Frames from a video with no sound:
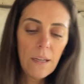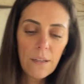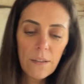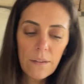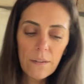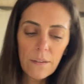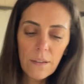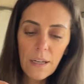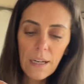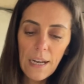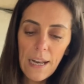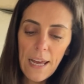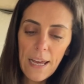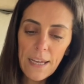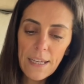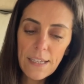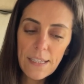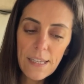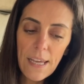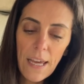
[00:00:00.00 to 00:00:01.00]
the
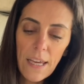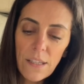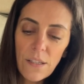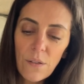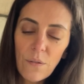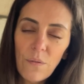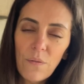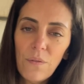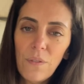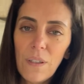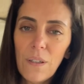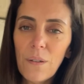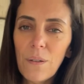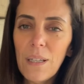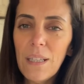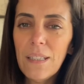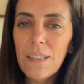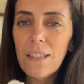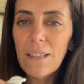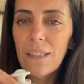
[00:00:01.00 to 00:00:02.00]
glaze has a very
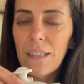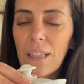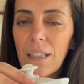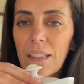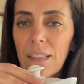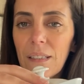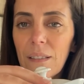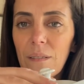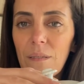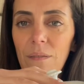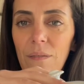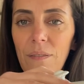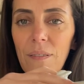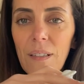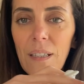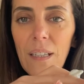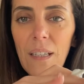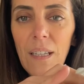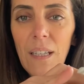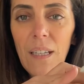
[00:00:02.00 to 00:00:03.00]
distinctive
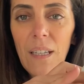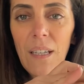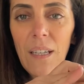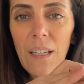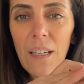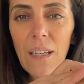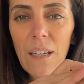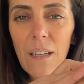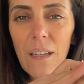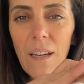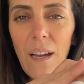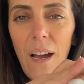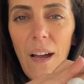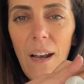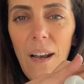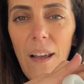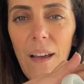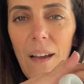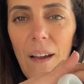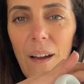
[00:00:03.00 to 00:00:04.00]

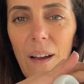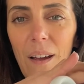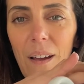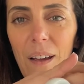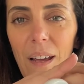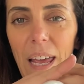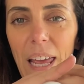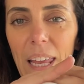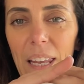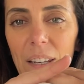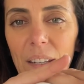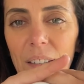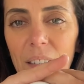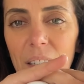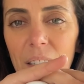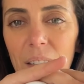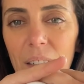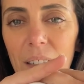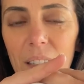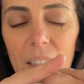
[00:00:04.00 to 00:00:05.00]
color and
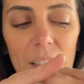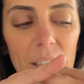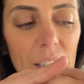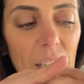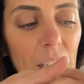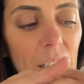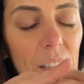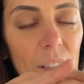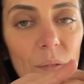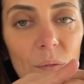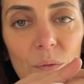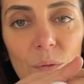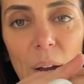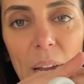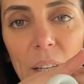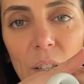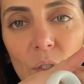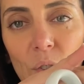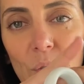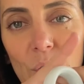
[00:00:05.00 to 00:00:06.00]
a distinctive
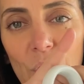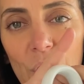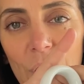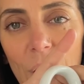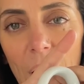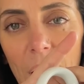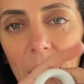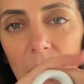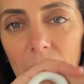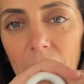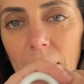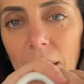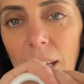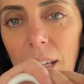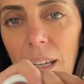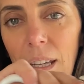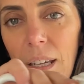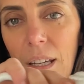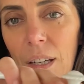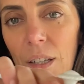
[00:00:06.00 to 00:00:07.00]
way to shine.
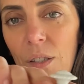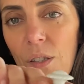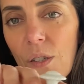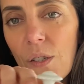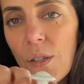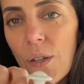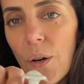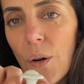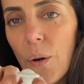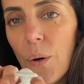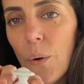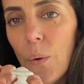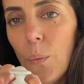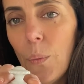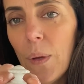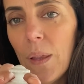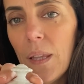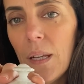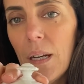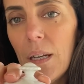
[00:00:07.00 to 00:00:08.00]
So
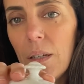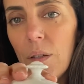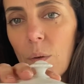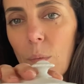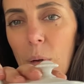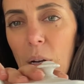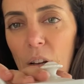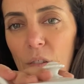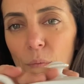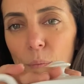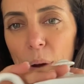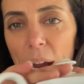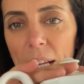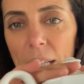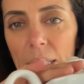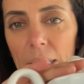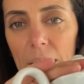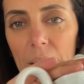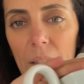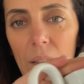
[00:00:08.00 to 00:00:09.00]
with a little bit of
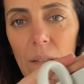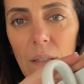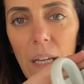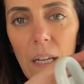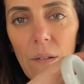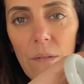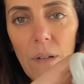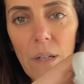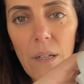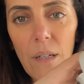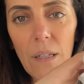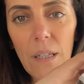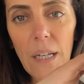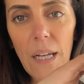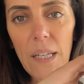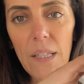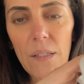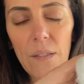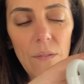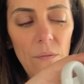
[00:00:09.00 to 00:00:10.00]
practice, you can
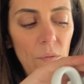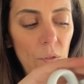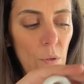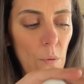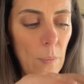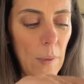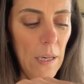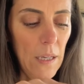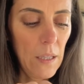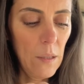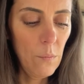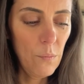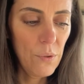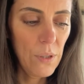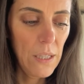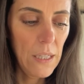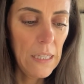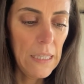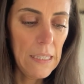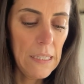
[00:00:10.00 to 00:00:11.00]
recognize Vieux Paris
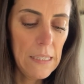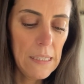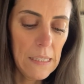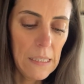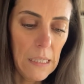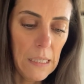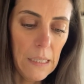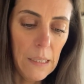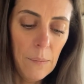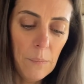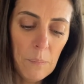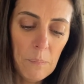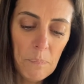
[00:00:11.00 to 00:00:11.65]
pretty easily.